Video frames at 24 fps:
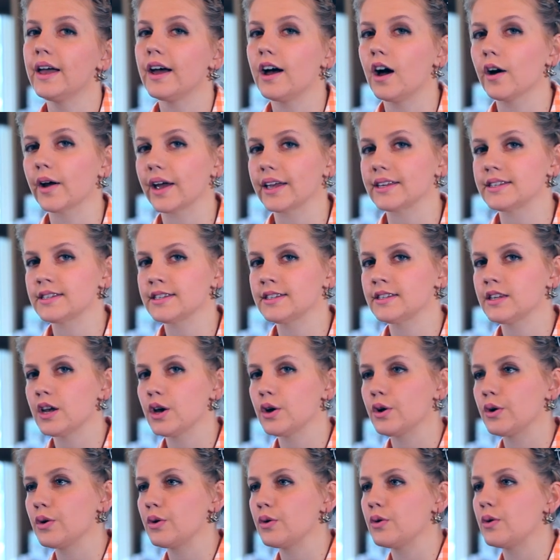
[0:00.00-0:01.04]
Okay,
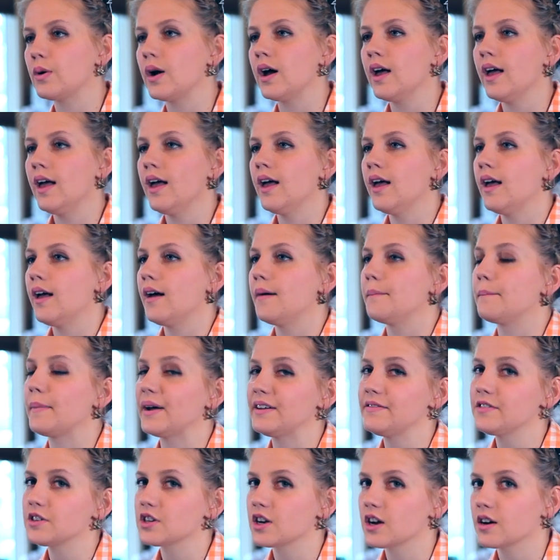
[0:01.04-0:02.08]
so
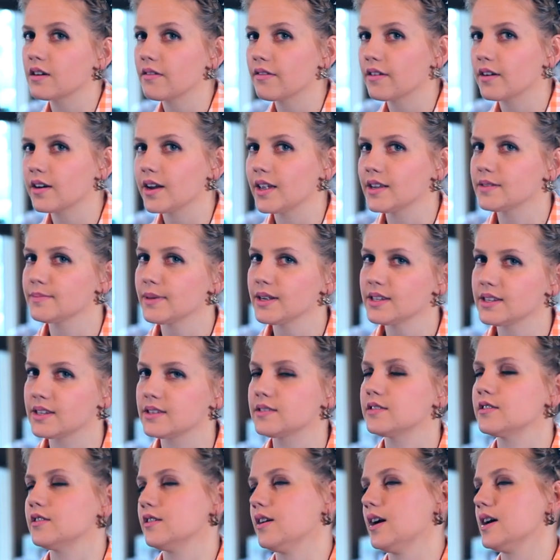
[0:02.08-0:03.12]
my photographer is my
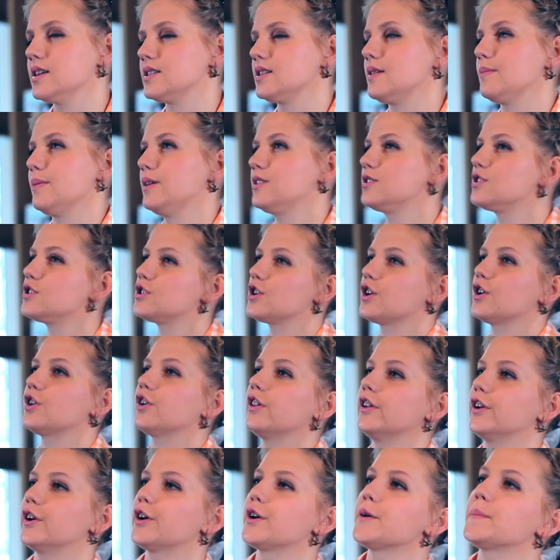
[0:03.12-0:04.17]
sister, as I mentioned
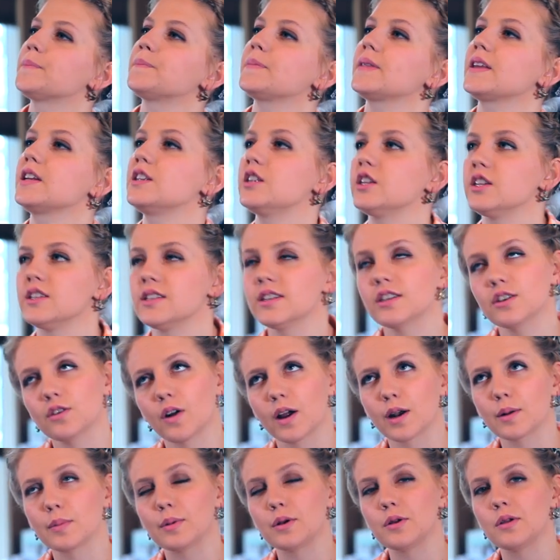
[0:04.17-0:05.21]
earlier. She's
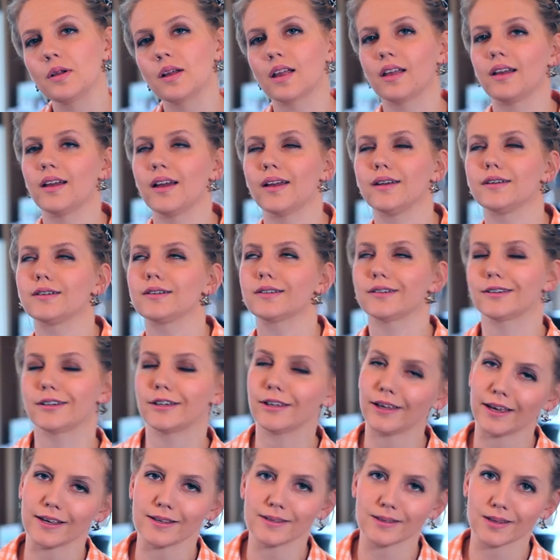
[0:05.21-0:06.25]
incredible, and
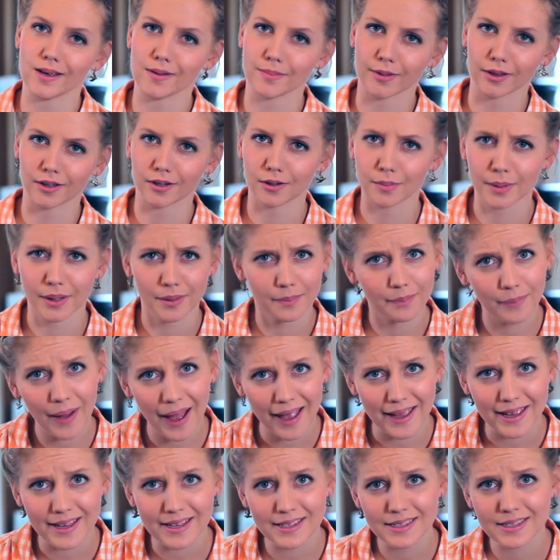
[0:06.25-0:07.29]
yes, I'm a little bit
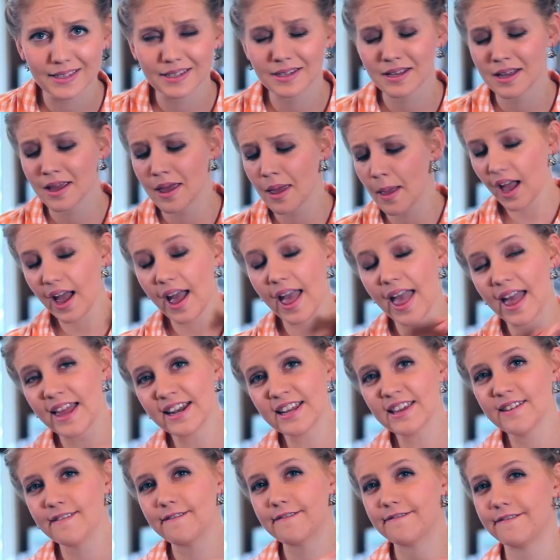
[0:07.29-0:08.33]
biased.
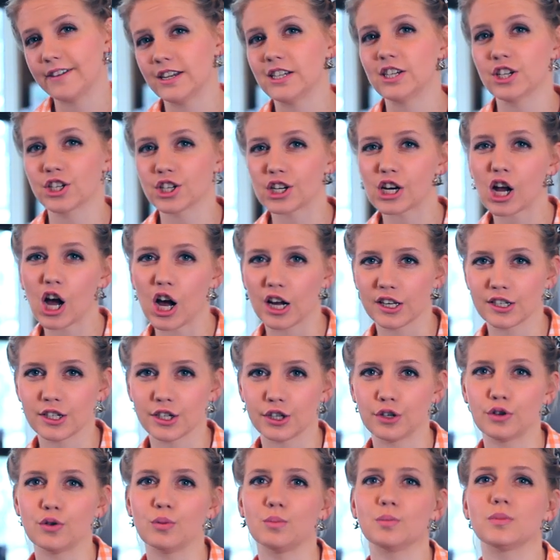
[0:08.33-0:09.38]
Any finished
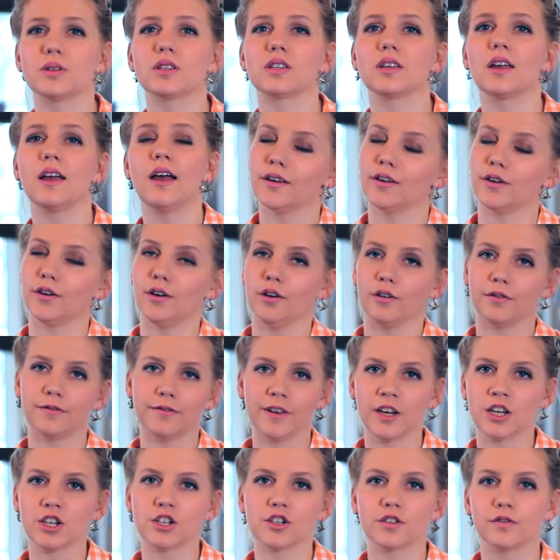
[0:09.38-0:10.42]
costumes, you know,
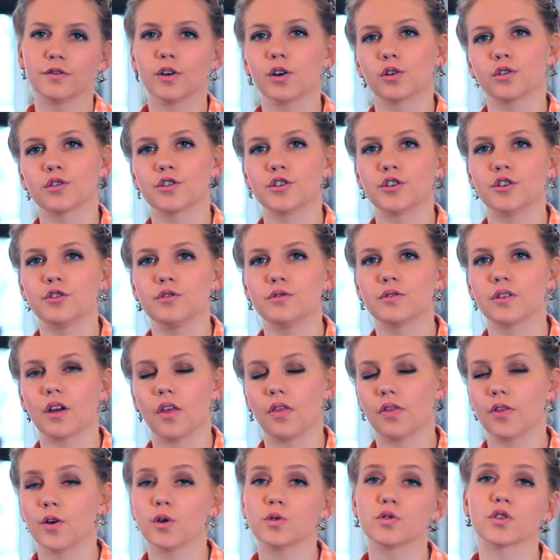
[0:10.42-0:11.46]
finished photo shoot,
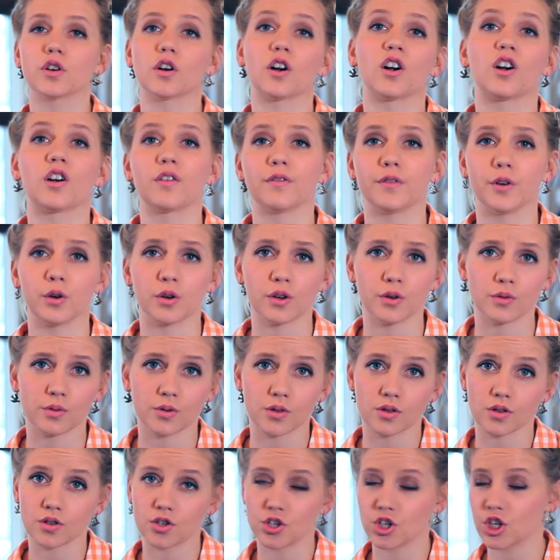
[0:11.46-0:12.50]
those are her
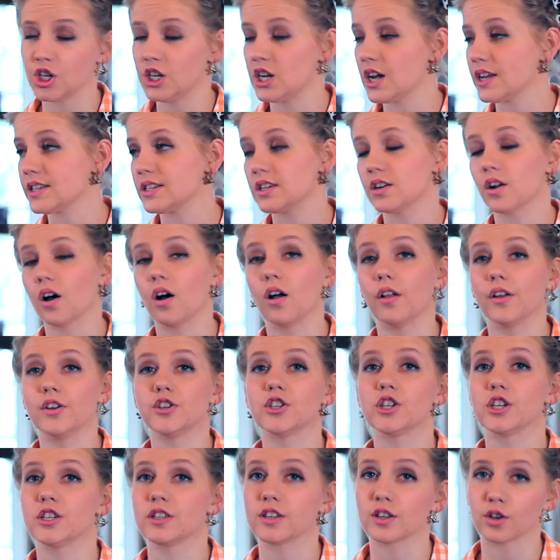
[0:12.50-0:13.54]
photos. She does it all,
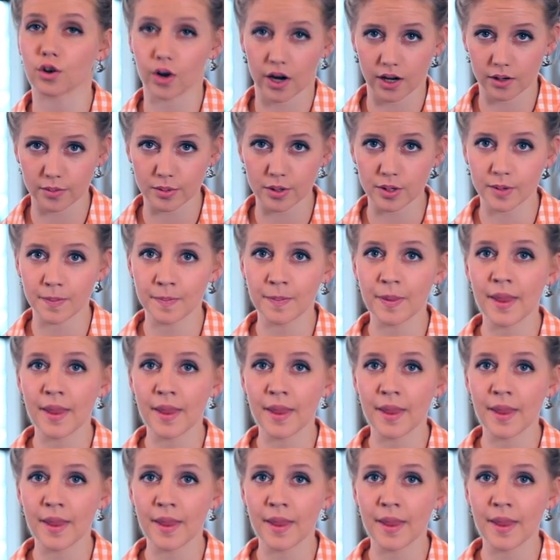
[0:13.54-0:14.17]
and she's incredible.